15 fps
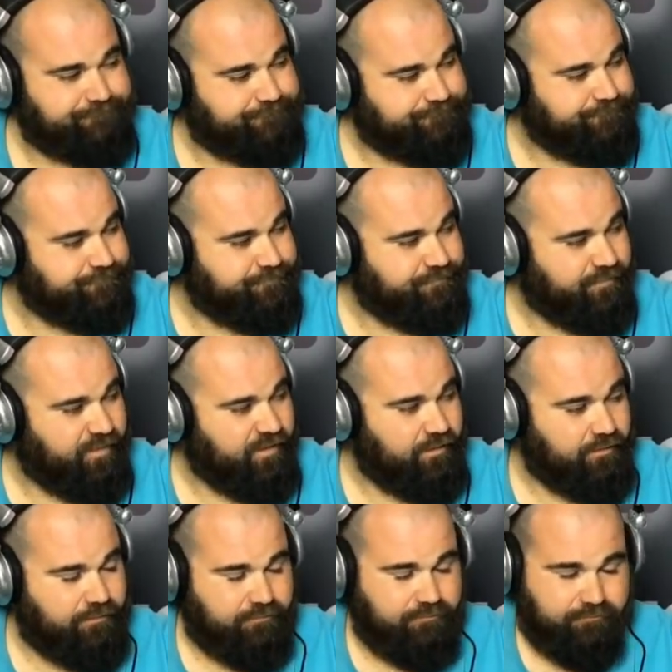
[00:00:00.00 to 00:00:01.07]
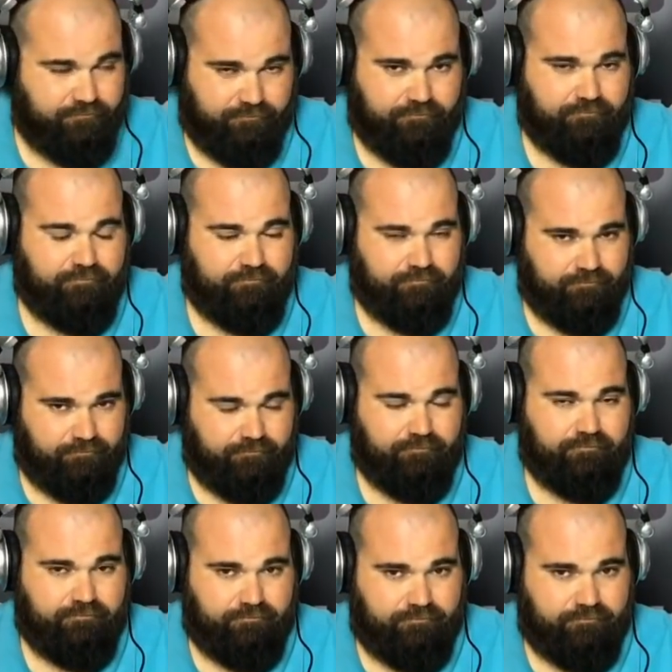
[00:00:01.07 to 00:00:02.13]

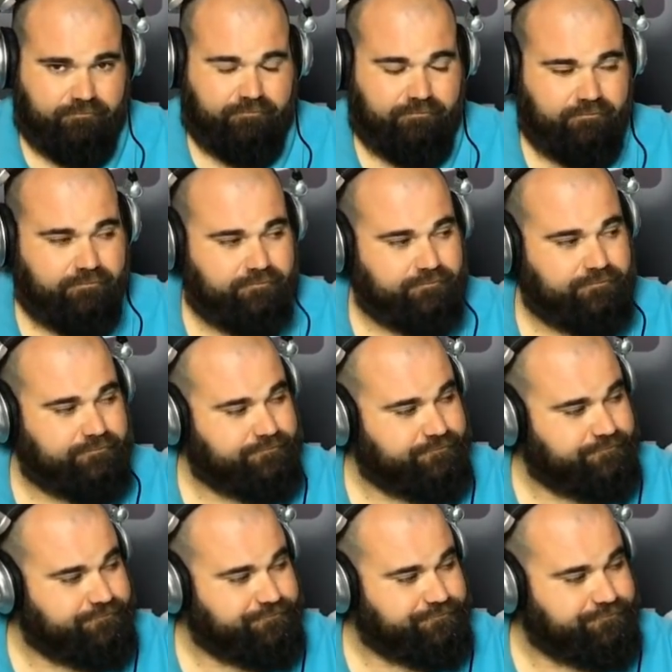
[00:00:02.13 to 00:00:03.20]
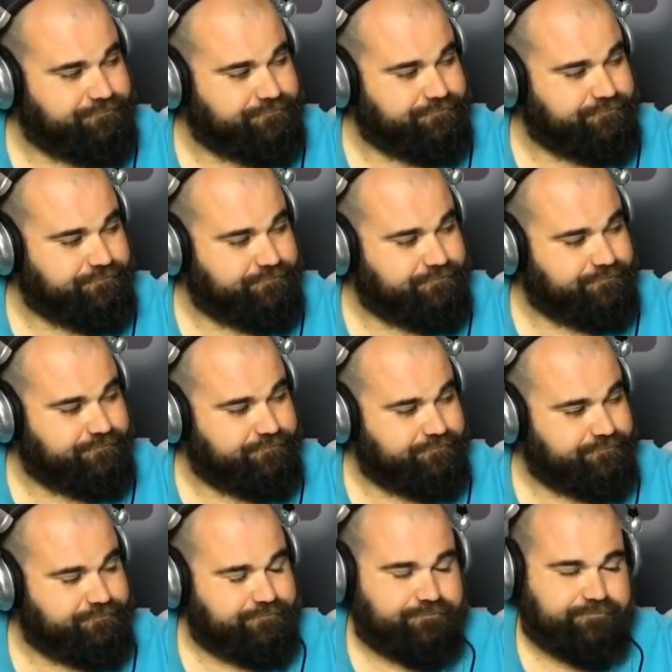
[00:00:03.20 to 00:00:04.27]

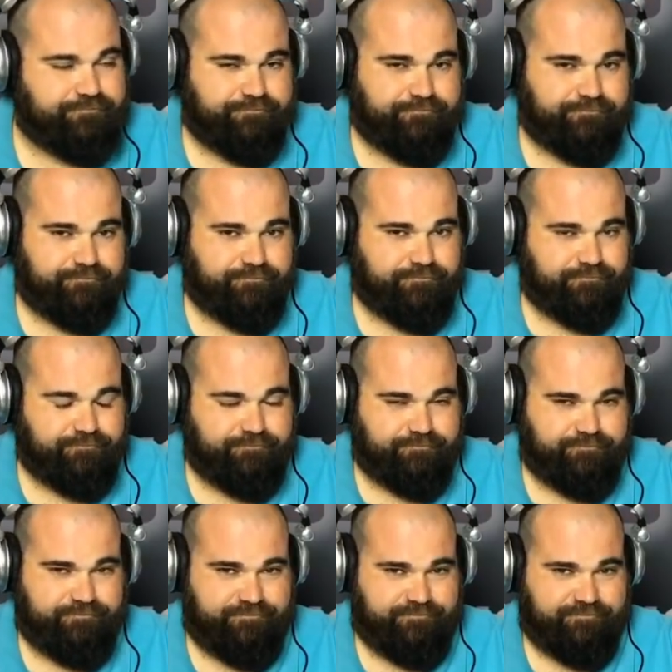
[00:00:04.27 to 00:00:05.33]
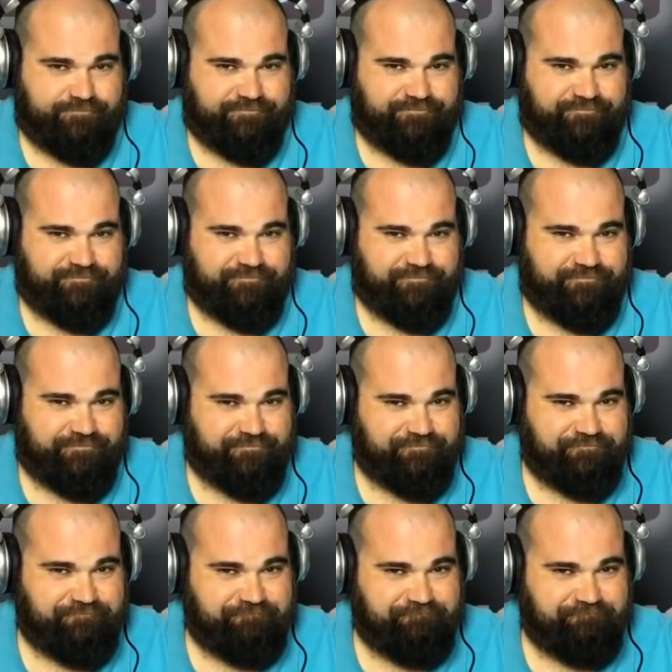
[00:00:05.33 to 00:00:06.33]
(not speaking)